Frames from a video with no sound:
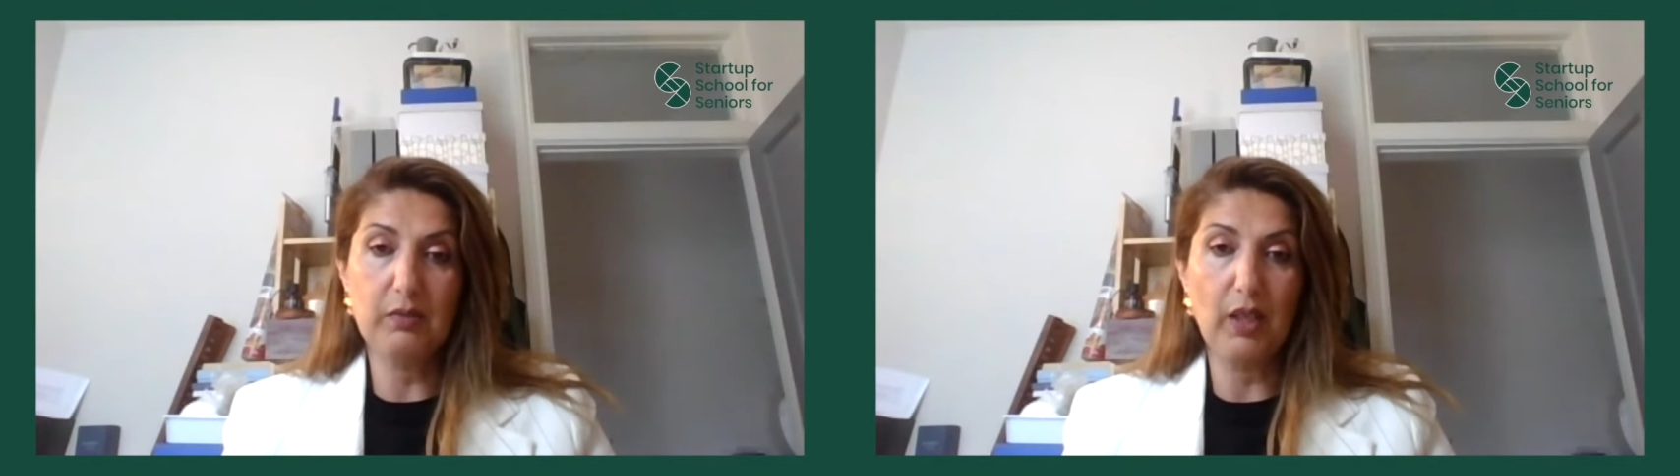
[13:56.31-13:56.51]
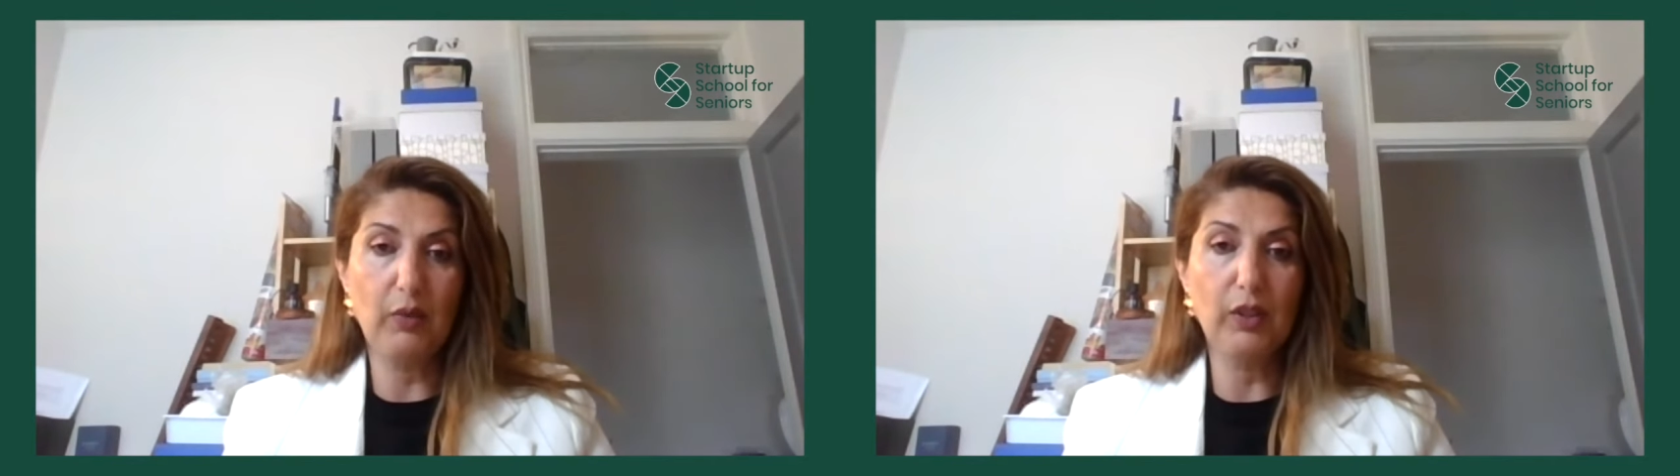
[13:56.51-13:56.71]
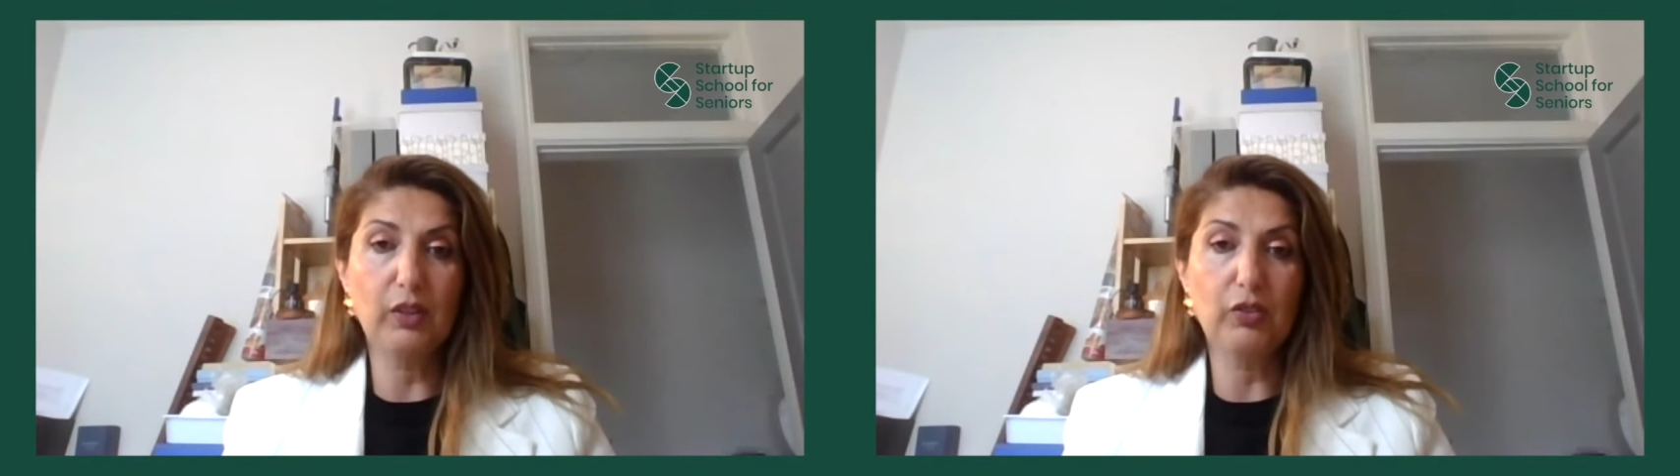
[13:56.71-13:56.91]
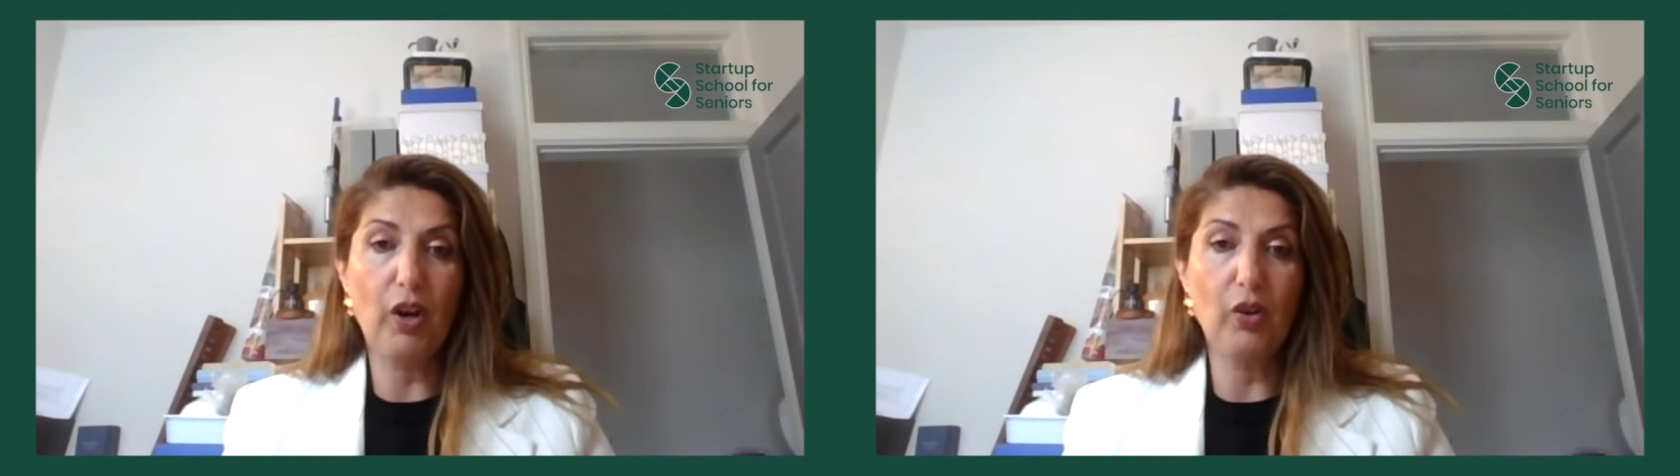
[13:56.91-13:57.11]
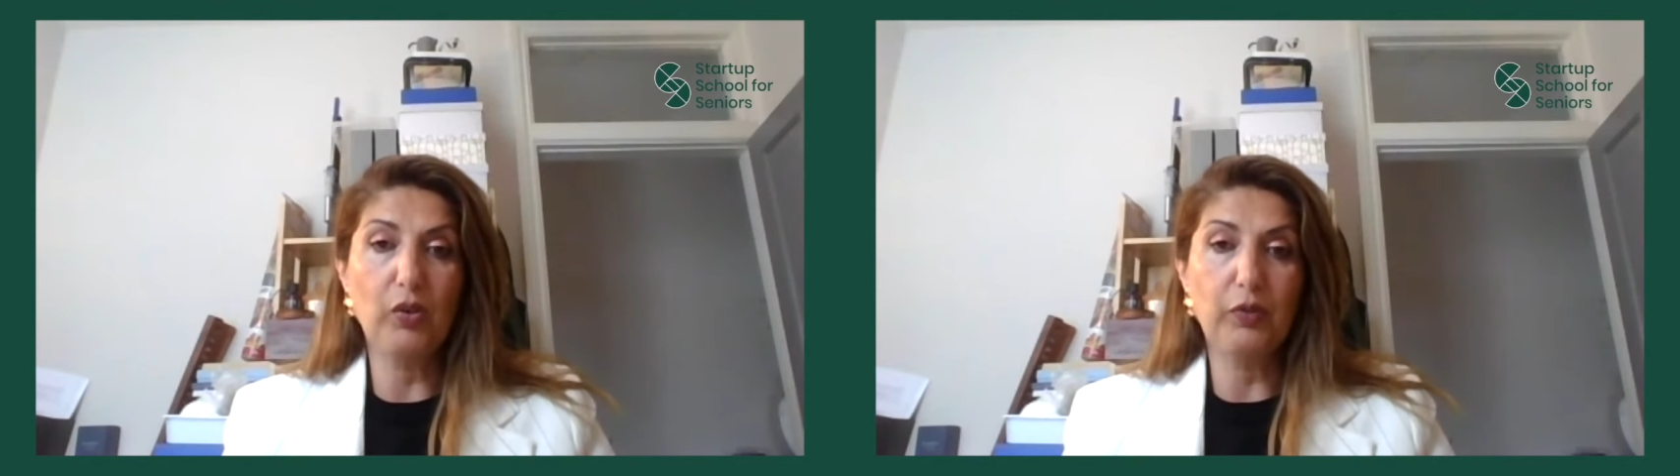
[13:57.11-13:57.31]
it will
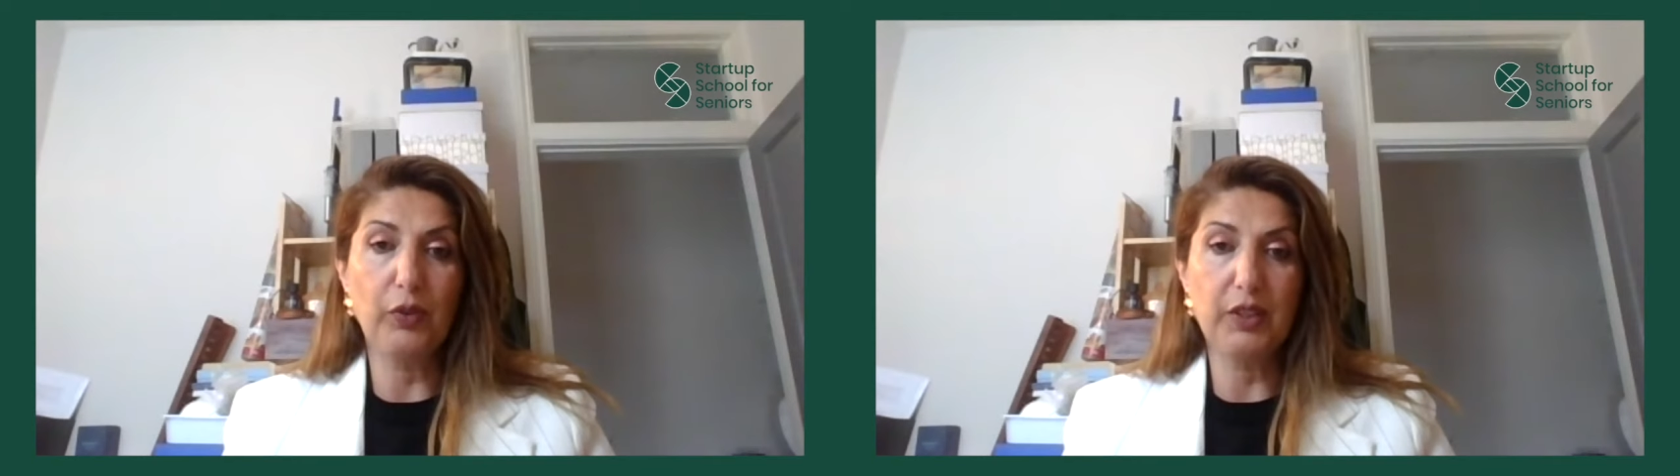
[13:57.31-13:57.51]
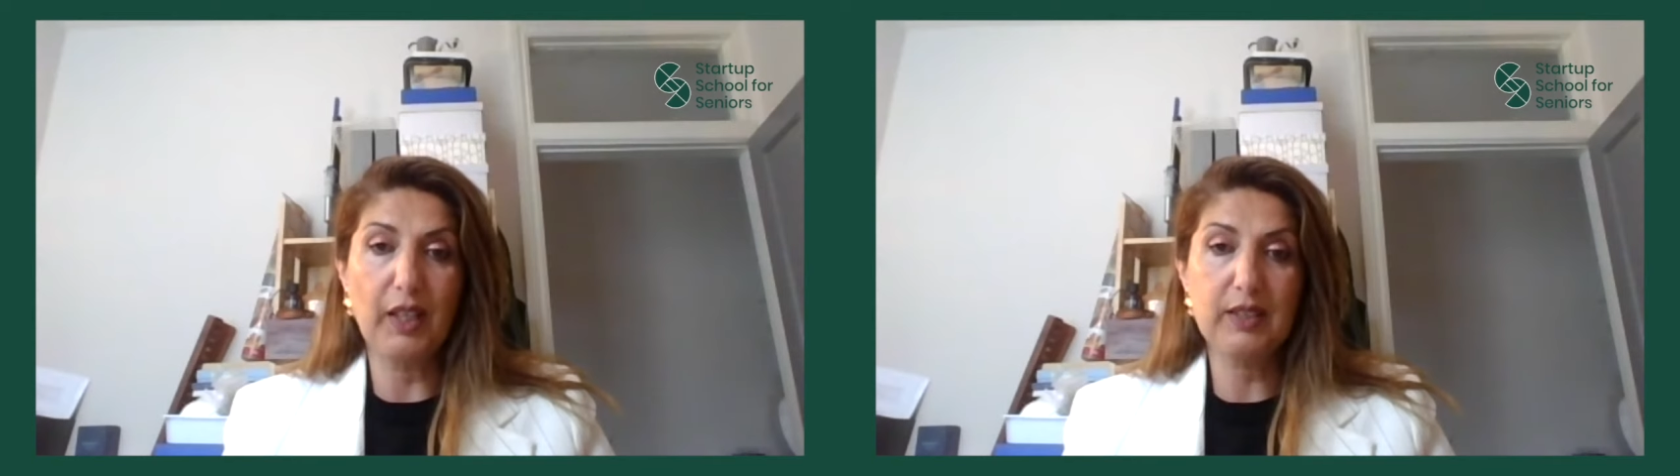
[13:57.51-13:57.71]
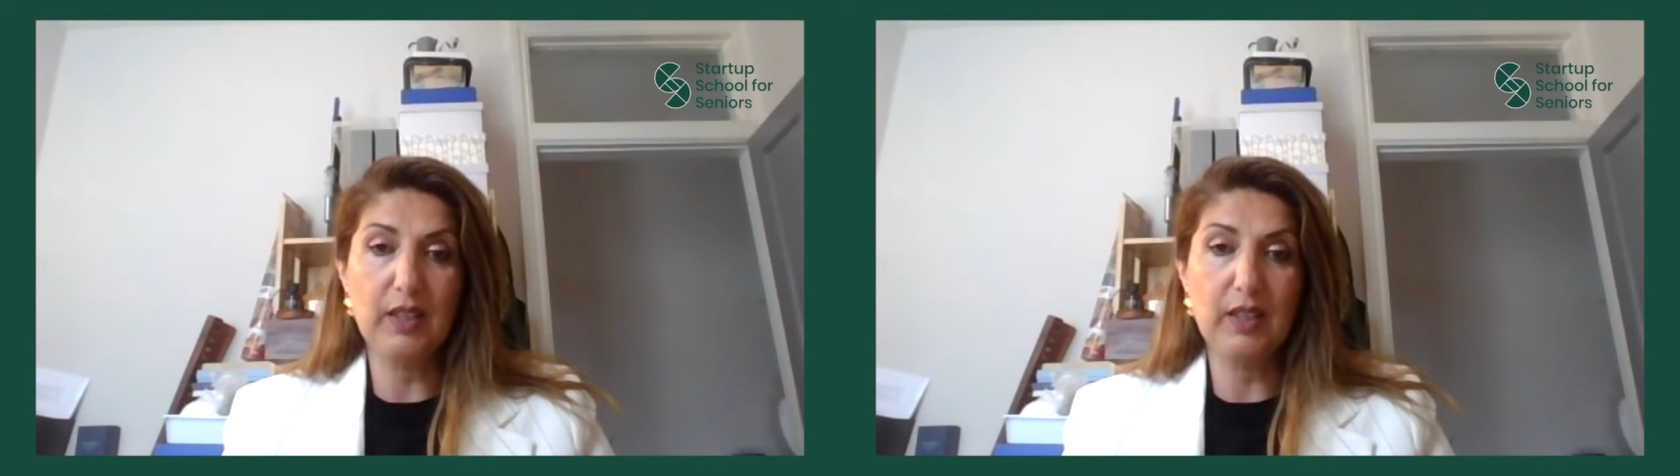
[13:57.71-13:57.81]
grow for the next